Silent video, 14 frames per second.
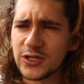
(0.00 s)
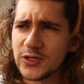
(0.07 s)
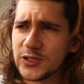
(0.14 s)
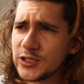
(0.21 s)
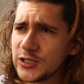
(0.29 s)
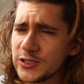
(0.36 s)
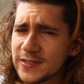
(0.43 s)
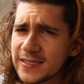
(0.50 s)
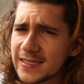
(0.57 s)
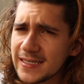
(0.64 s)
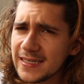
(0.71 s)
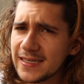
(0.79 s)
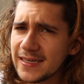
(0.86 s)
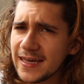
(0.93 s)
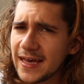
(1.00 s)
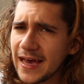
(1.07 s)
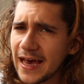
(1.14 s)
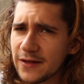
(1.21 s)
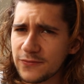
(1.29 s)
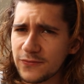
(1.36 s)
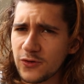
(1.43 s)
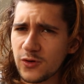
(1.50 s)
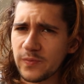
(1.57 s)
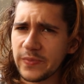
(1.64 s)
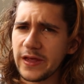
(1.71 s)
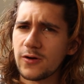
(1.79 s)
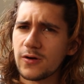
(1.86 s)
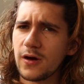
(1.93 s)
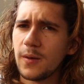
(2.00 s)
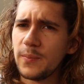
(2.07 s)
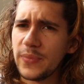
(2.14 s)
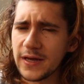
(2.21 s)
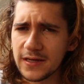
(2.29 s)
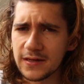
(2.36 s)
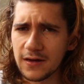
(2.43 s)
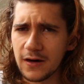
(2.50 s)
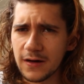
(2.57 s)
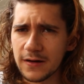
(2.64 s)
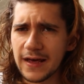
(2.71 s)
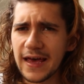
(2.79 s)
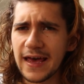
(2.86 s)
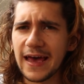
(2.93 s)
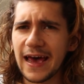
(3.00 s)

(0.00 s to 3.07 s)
should see and form their opinion on.